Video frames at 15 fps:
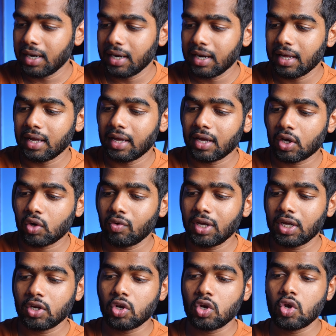it a
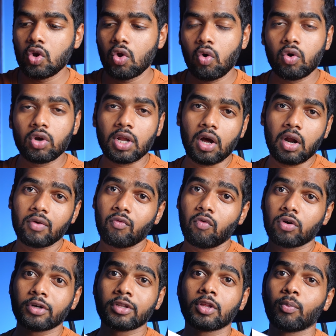quick note on
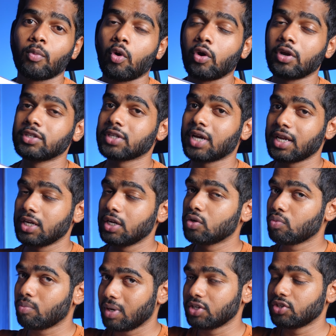what are the points I need
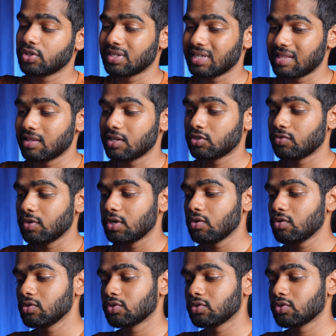to mention in this video.